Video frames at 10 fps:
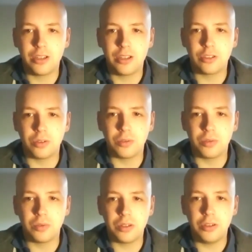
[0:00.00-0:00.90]
So
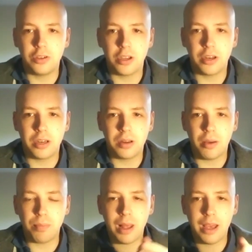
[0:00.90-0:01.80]
you can
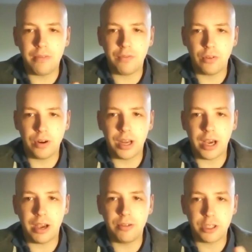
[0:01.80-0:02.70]
apply for an
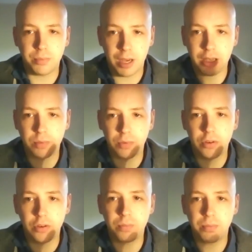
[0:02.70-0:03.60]
Irish passport